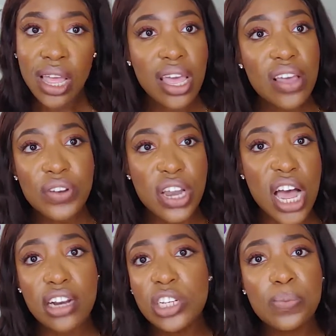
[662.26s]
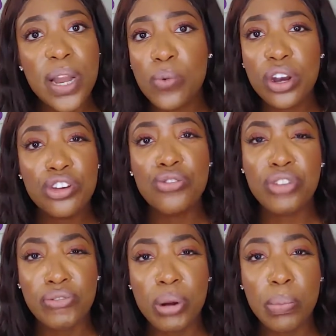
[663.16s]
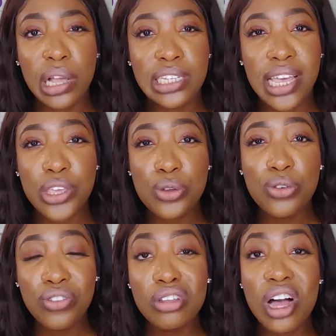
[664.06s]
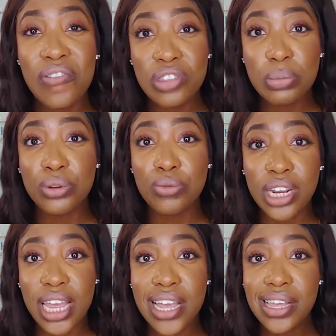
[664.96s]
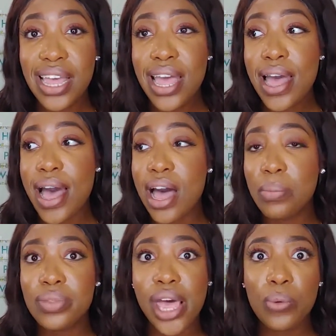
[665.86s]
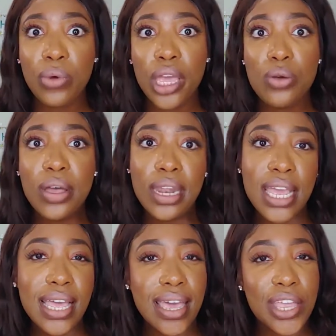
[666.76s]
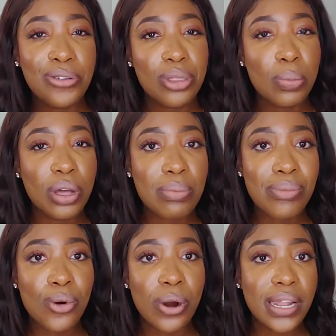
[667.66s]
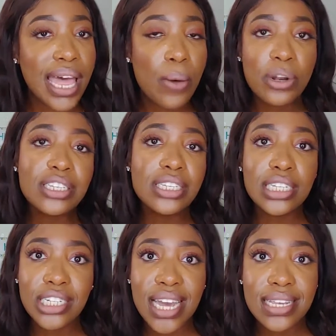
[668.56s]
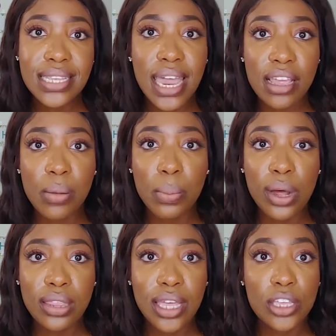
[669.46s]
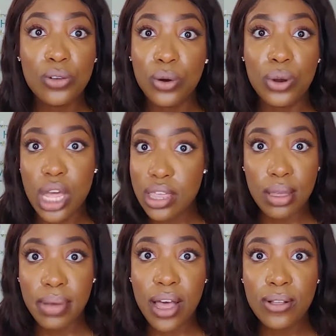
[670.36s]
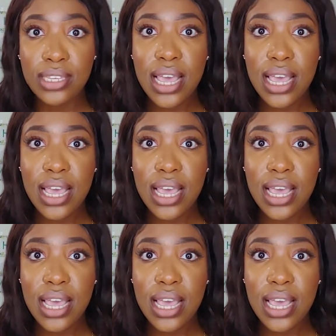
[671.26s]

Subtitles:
If not, just bring one of your favorite books that you feel comfortable reading. That way you can engage with the book more. Like, I wouldn't suggest getting a book that you know nothing about,